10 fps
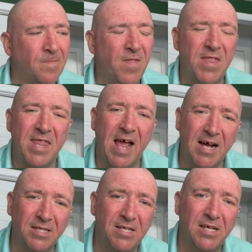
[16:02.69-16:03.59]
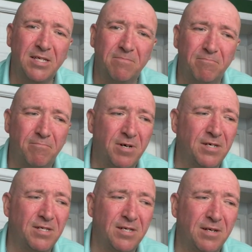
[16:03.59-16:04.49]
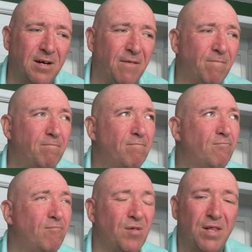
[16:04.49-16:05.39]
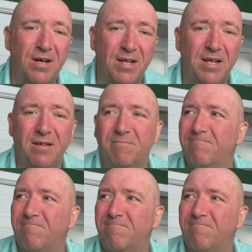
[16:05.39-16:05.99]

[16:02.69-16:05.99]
nastiest bunch of bloody,